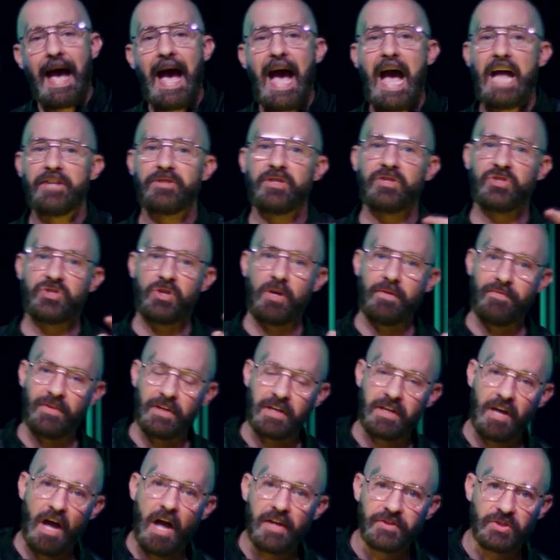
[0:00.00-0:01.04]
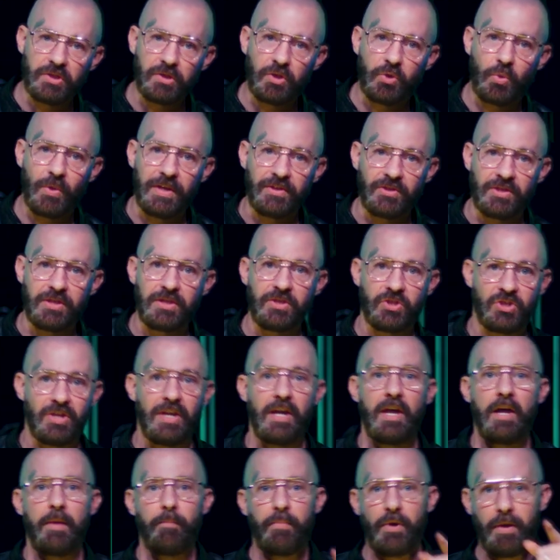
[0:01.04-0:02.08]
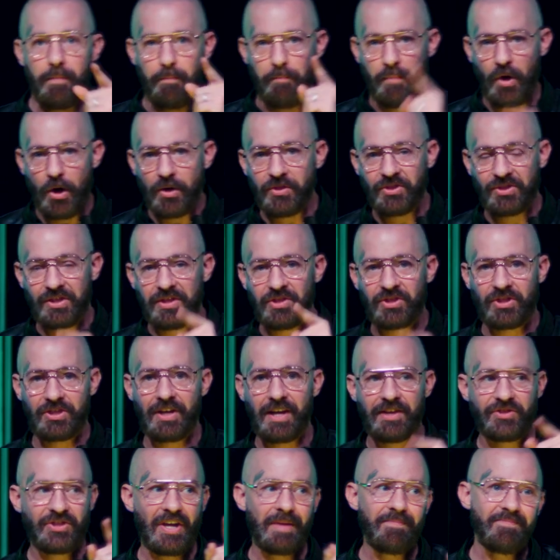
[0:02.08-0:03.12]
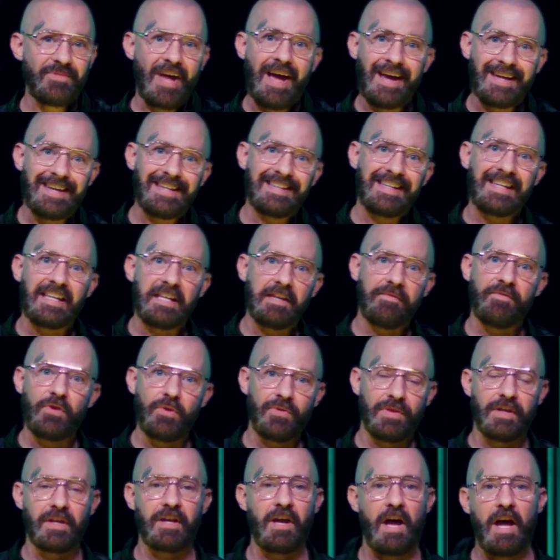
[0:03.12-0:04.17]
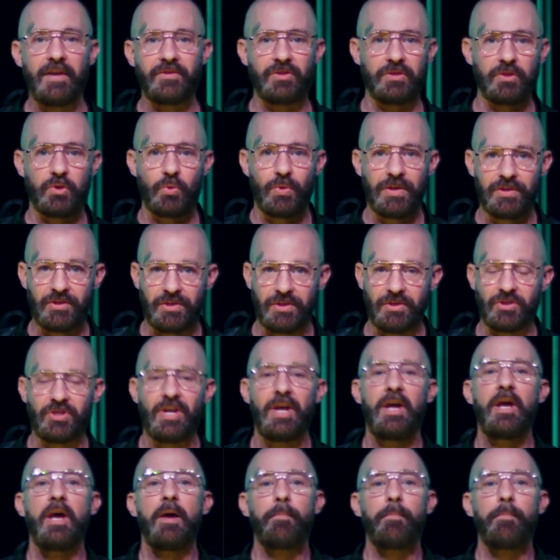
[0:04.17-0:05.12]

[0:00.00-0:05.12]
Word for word: I deserve the consequences, but mercy says I'm not going to give you the consequences.